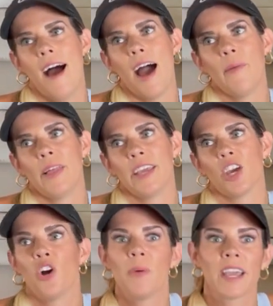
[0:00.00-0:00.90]
I'm like,
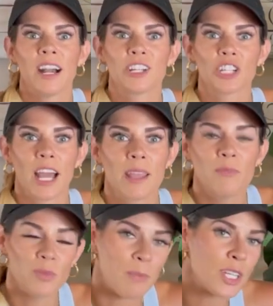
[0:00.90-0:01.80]
oh my gosh,
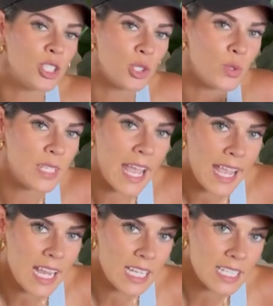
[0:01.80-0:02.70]
my due
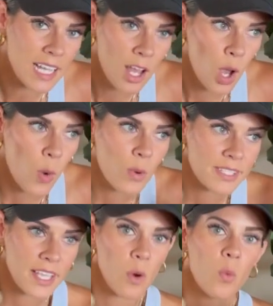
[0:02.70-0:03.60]
date was
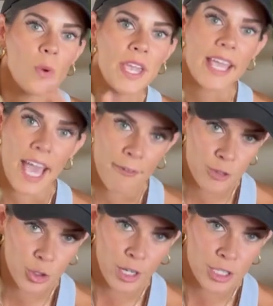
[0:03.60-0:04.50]
a week after
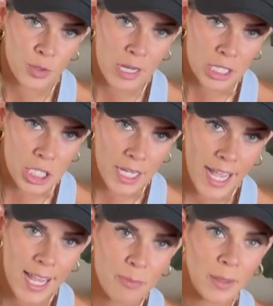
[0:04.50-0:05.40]
graduation. I
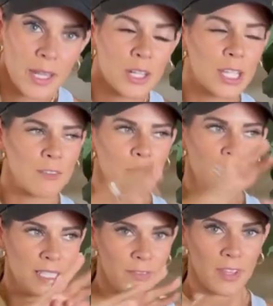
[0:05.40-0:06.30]
had planned on giving
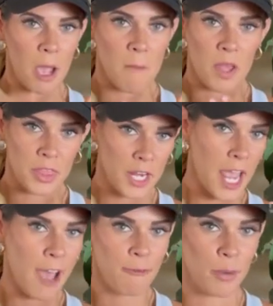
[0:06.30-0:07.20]
myself like a month and a
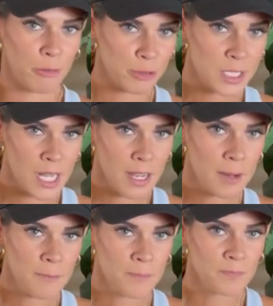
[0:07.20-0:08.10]
half buffer
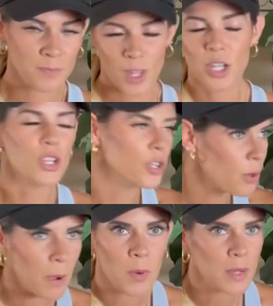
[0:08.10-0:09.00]
time. No,
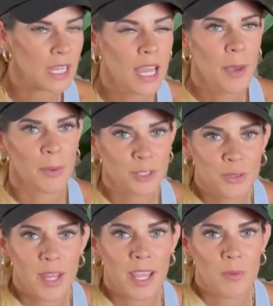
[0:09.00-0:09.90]
my due
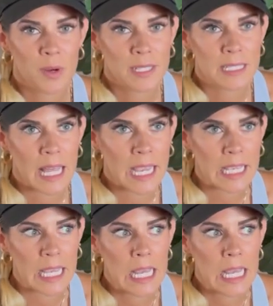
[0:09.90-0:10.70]
date was like